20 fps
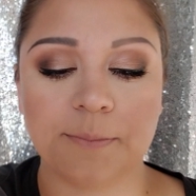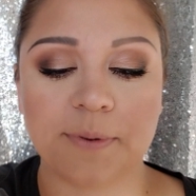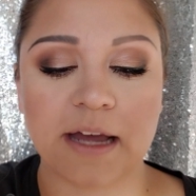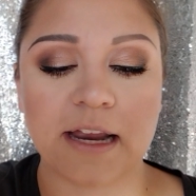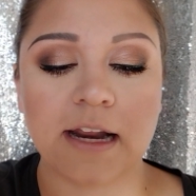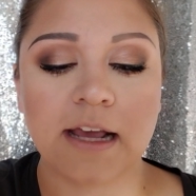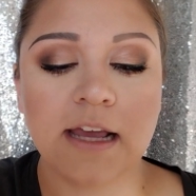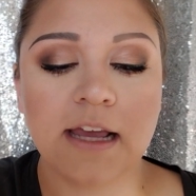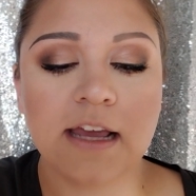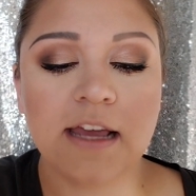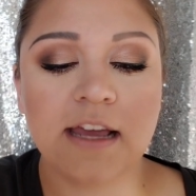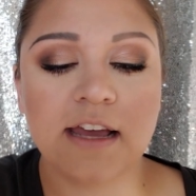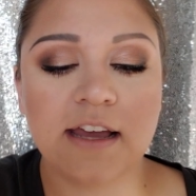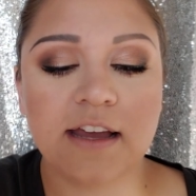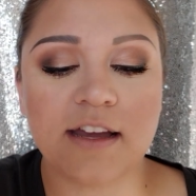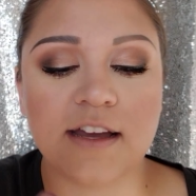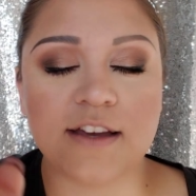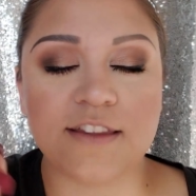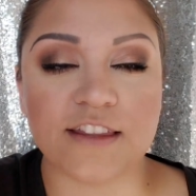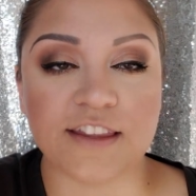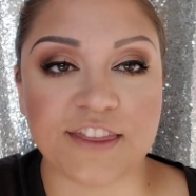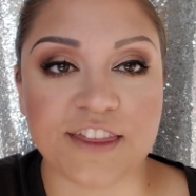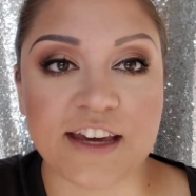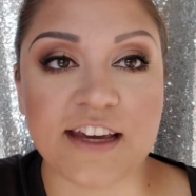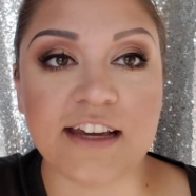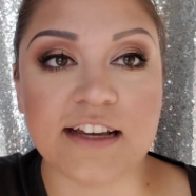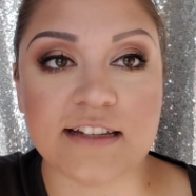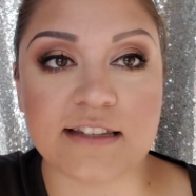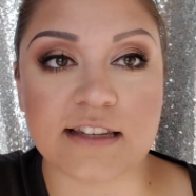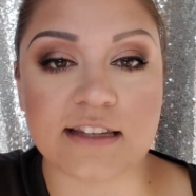But the
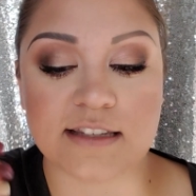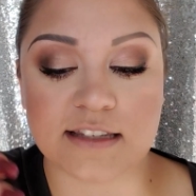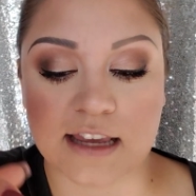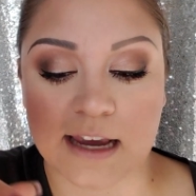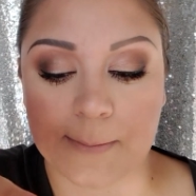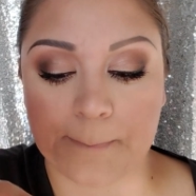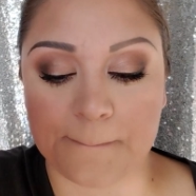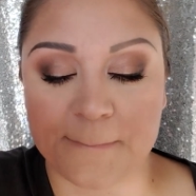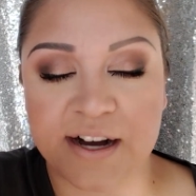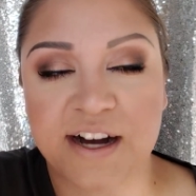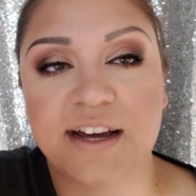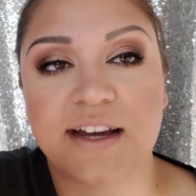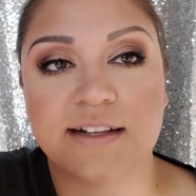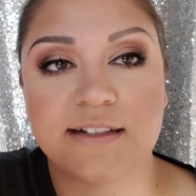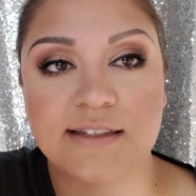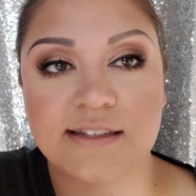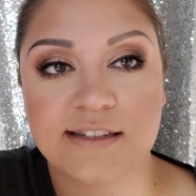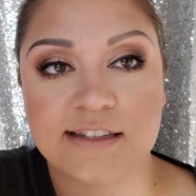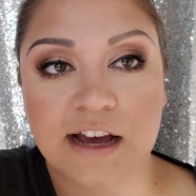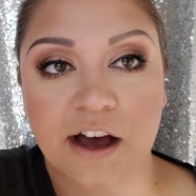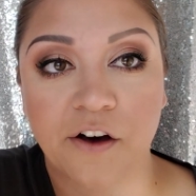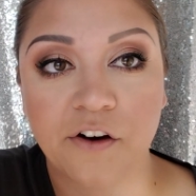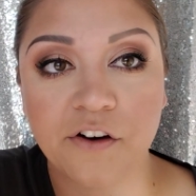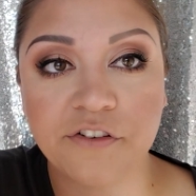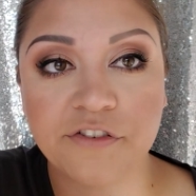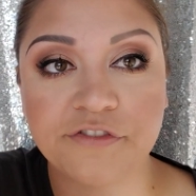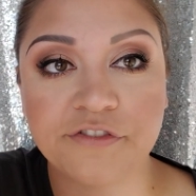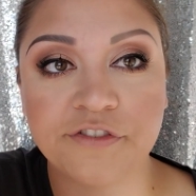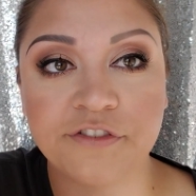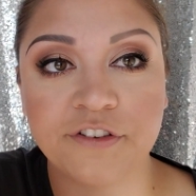thing is like by
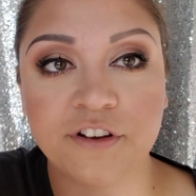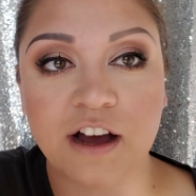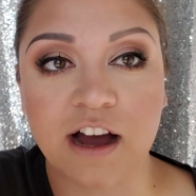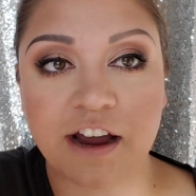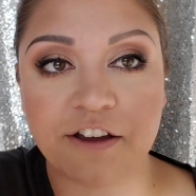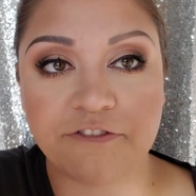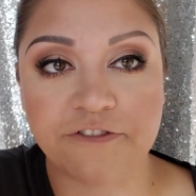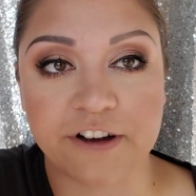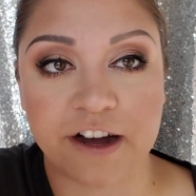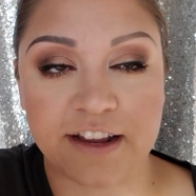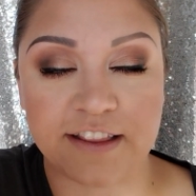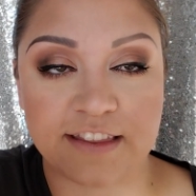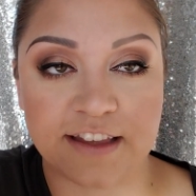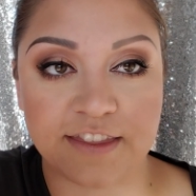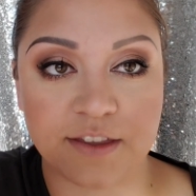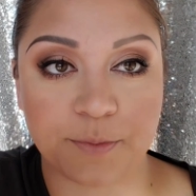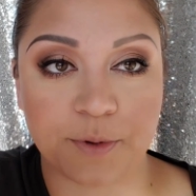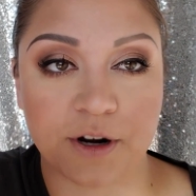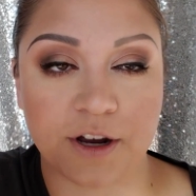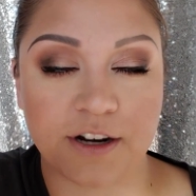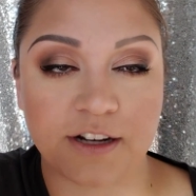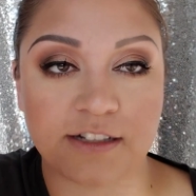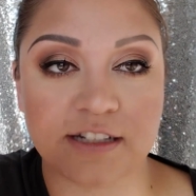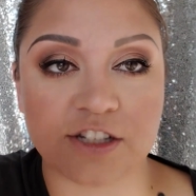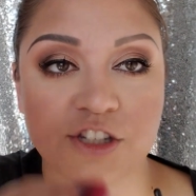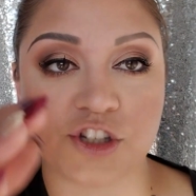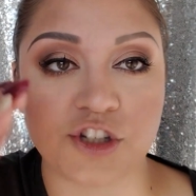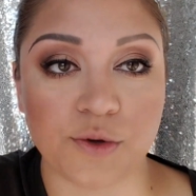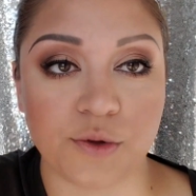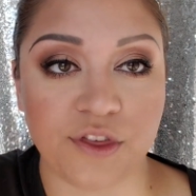itself, I find that the product
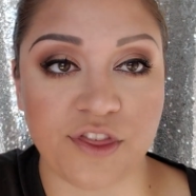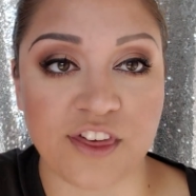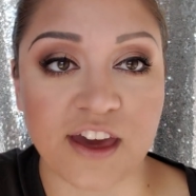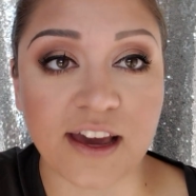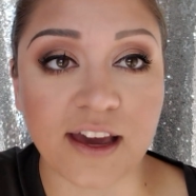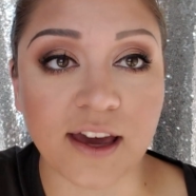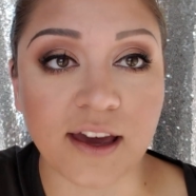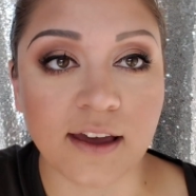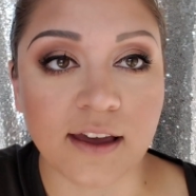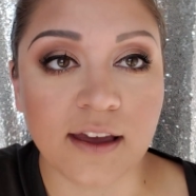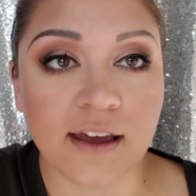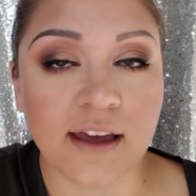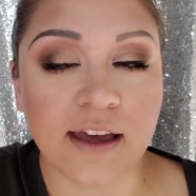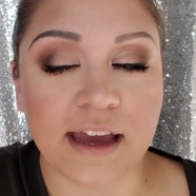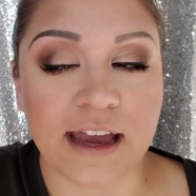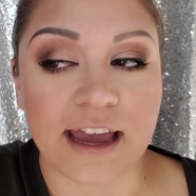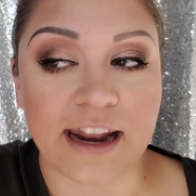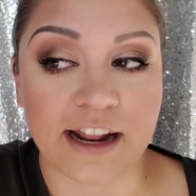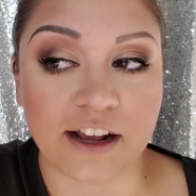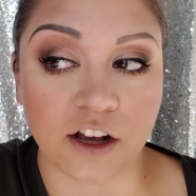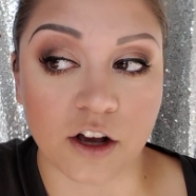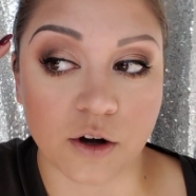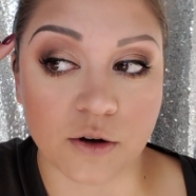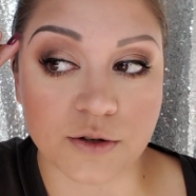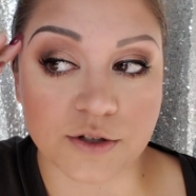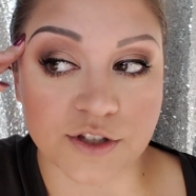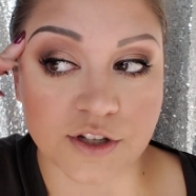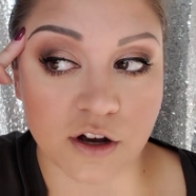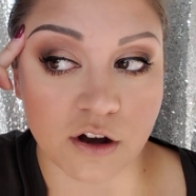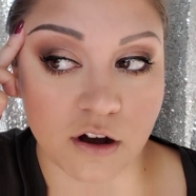is too thick and it
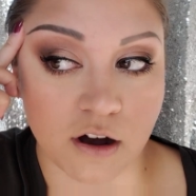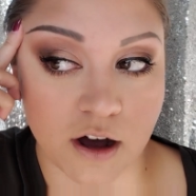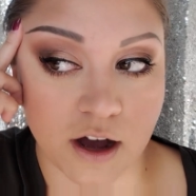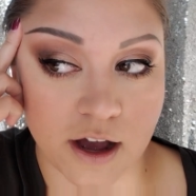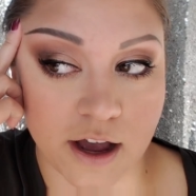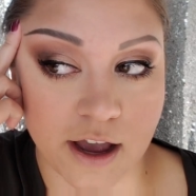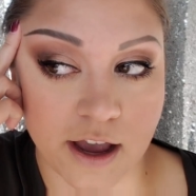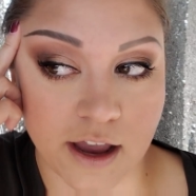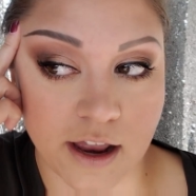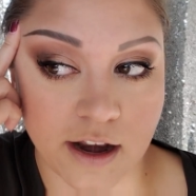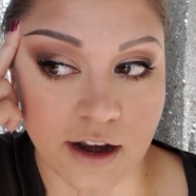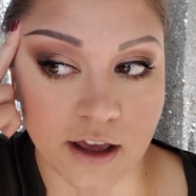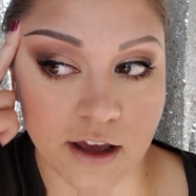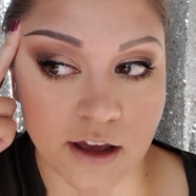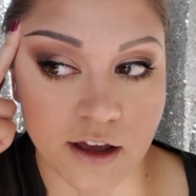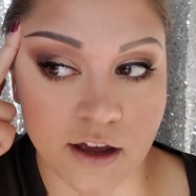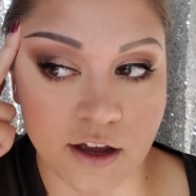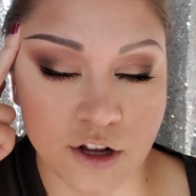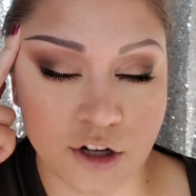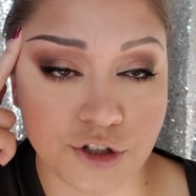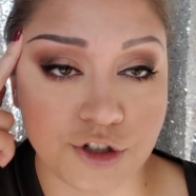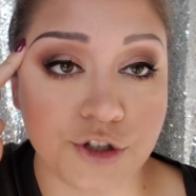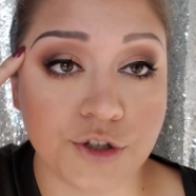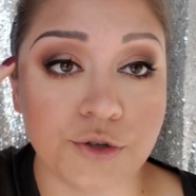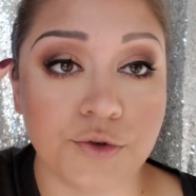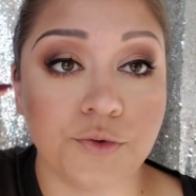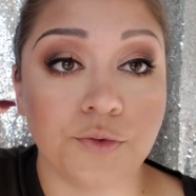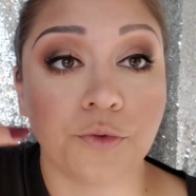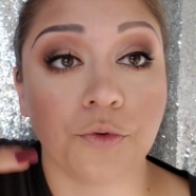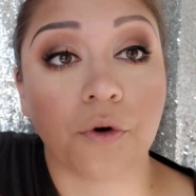goes on
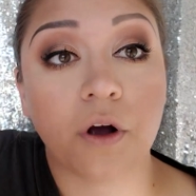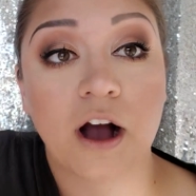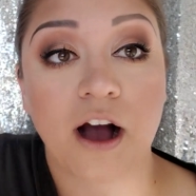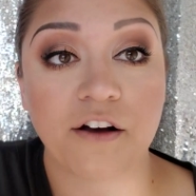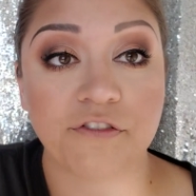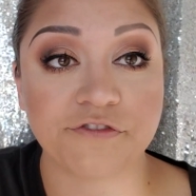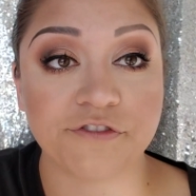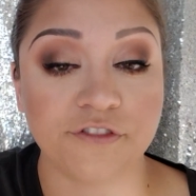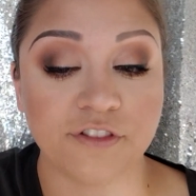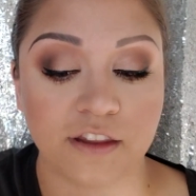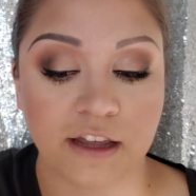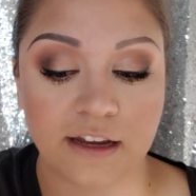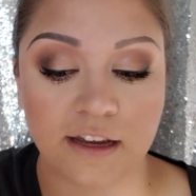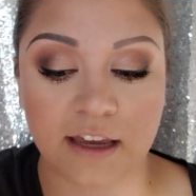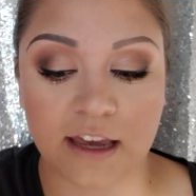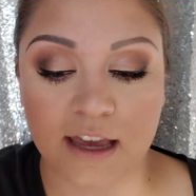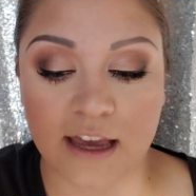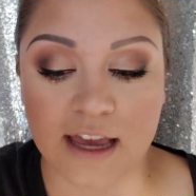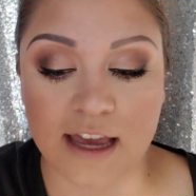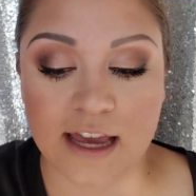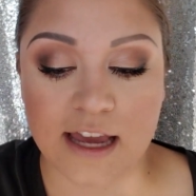too rough. Like